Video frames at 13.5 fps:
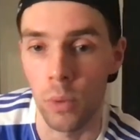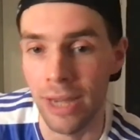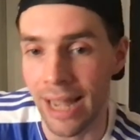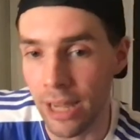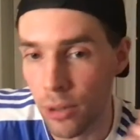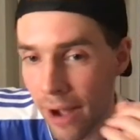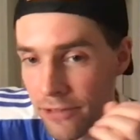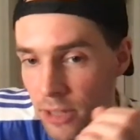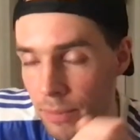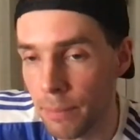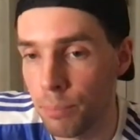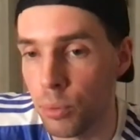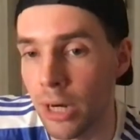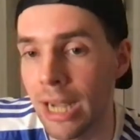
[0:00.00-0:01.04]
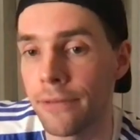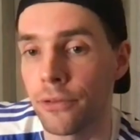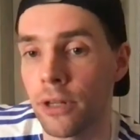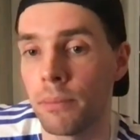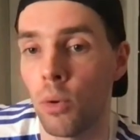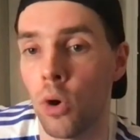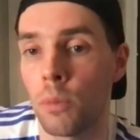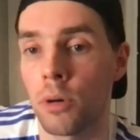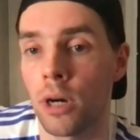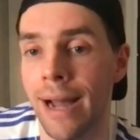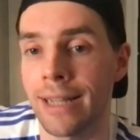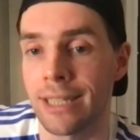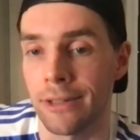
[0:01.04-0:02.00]
You have to be braver and more
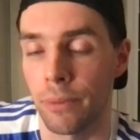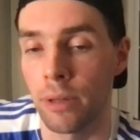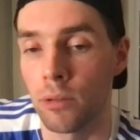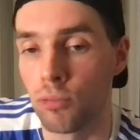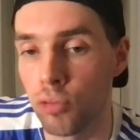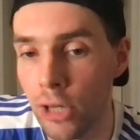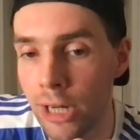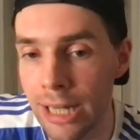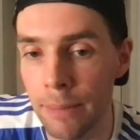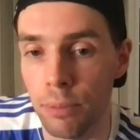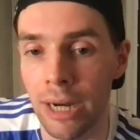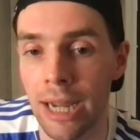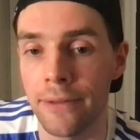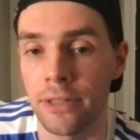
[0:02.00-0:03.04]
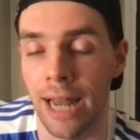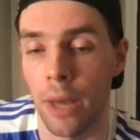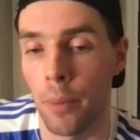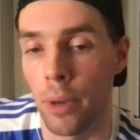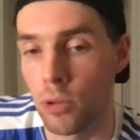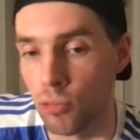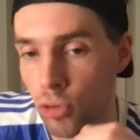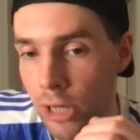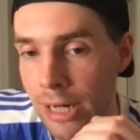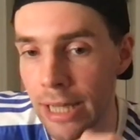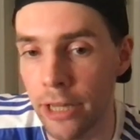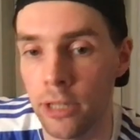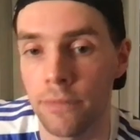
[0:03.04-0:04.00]
proactive. We were really brave today. We were
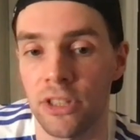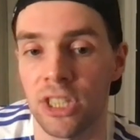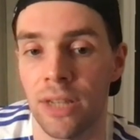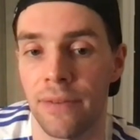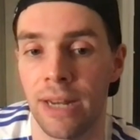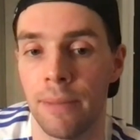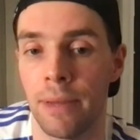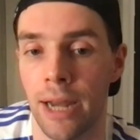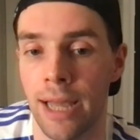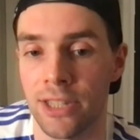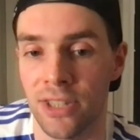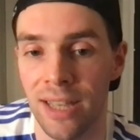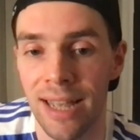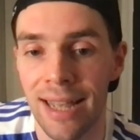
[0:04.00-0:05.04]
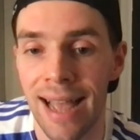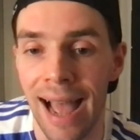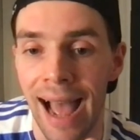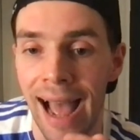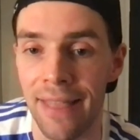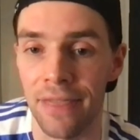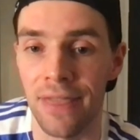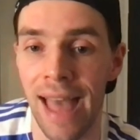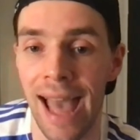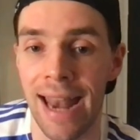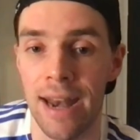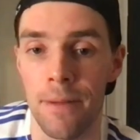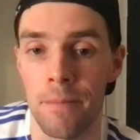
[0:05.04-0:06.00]
really good for 70 minutes, and
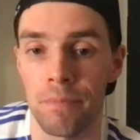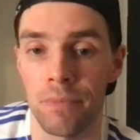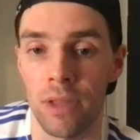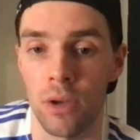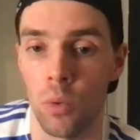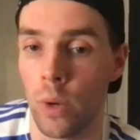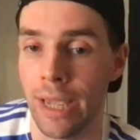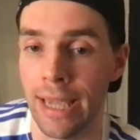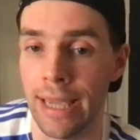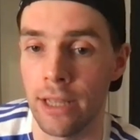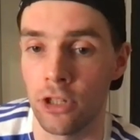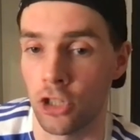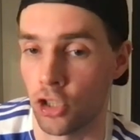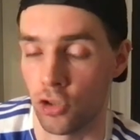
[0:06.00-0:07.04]
then we